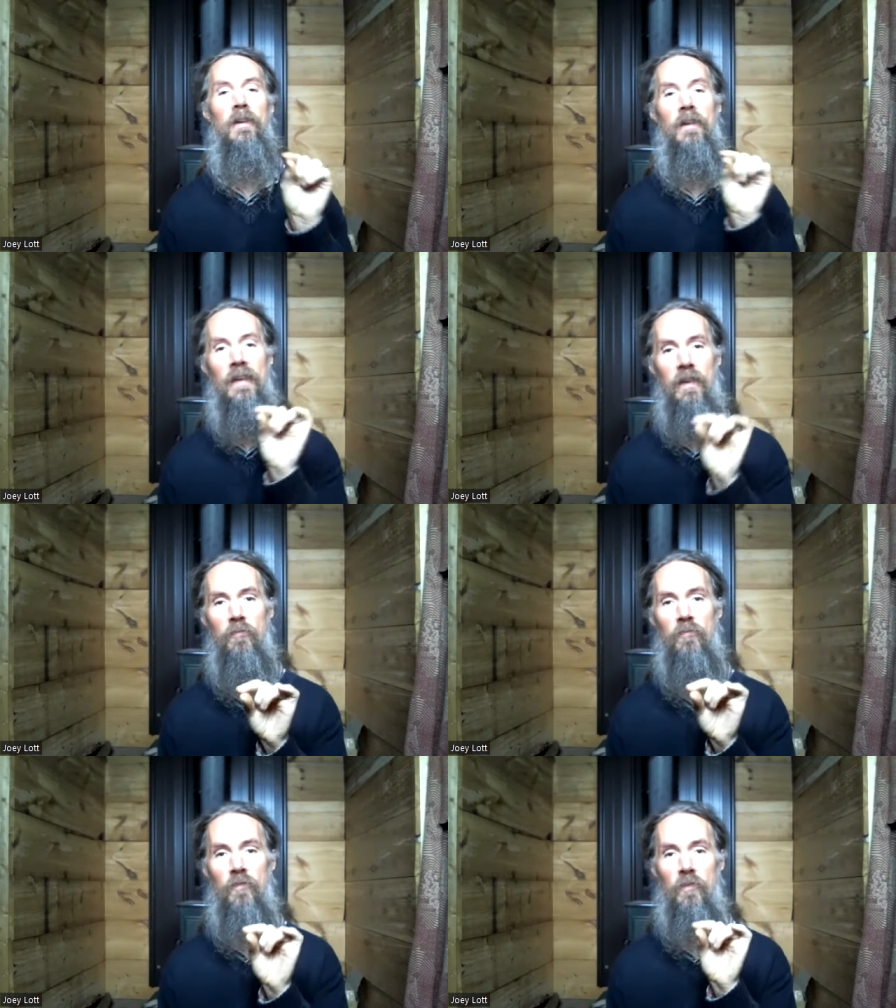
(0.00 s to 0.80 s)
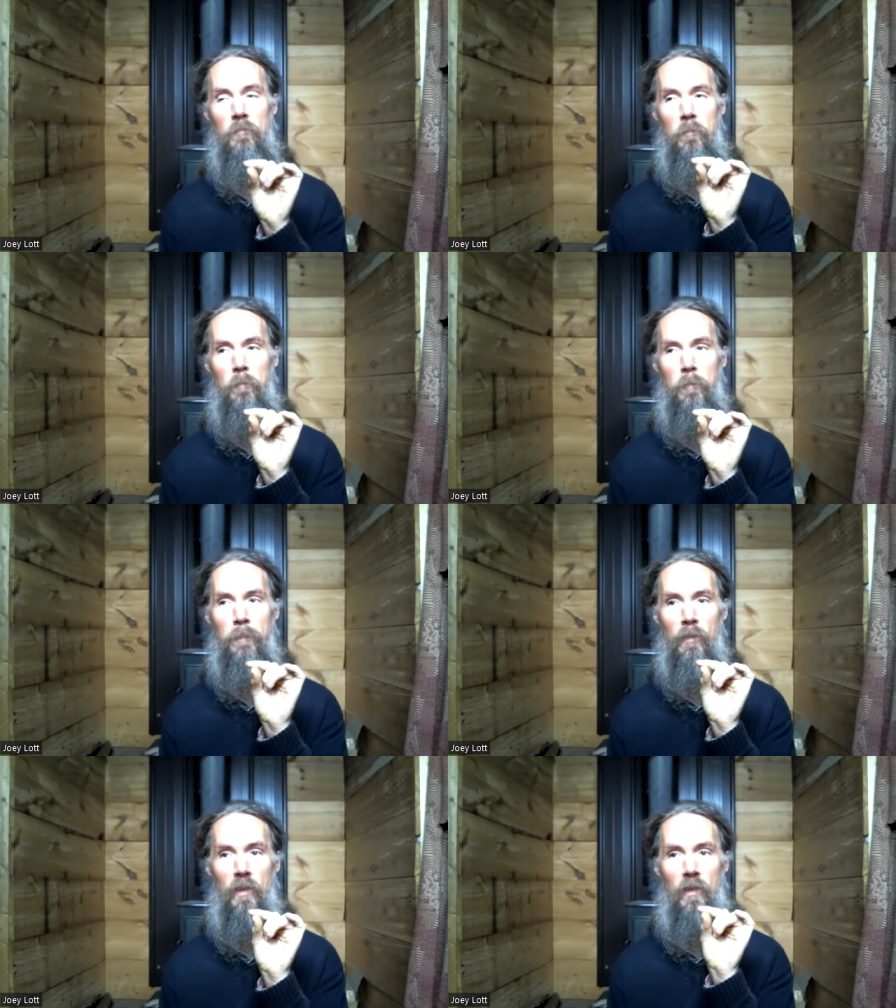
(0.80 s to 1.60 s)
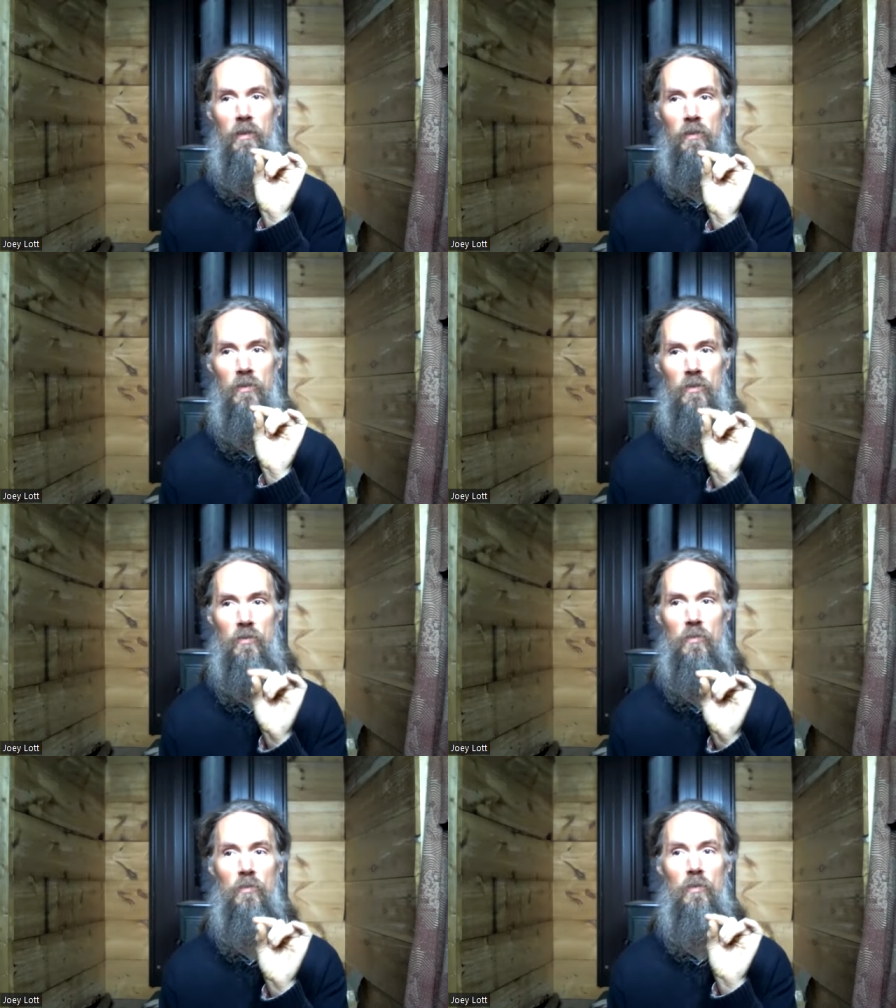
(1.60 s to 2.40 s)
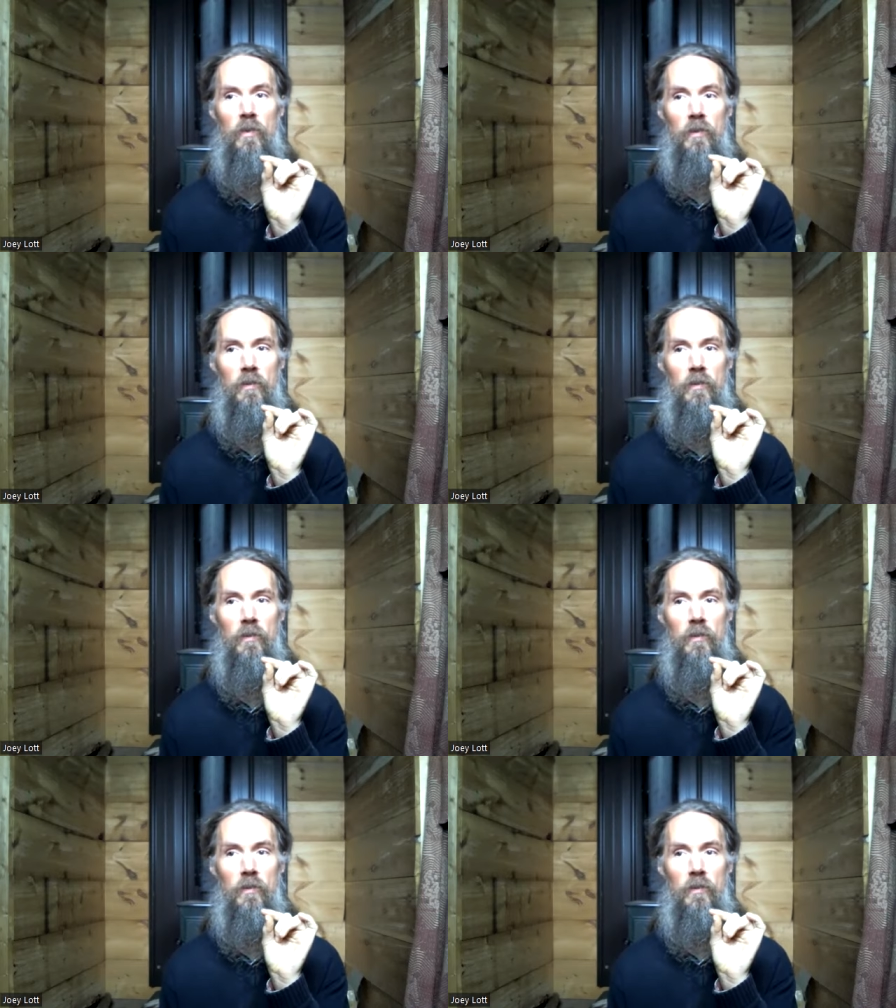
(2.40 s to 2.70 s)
If you